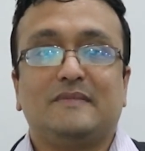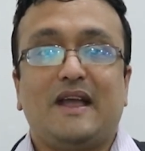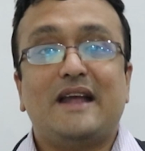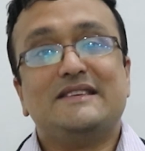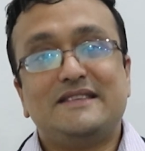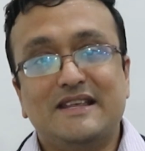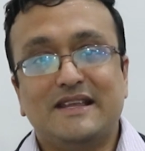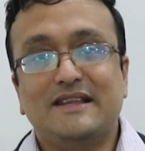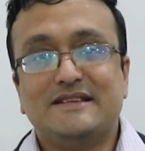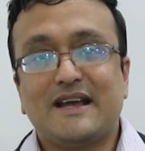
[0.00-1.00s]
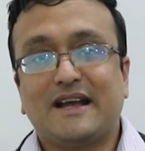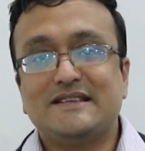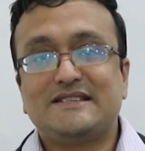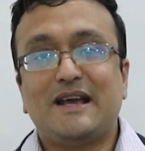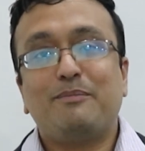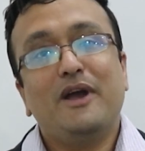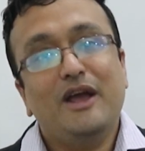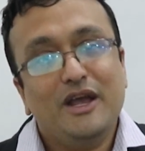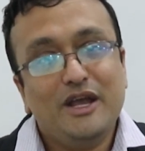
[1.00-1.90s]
And in the second step,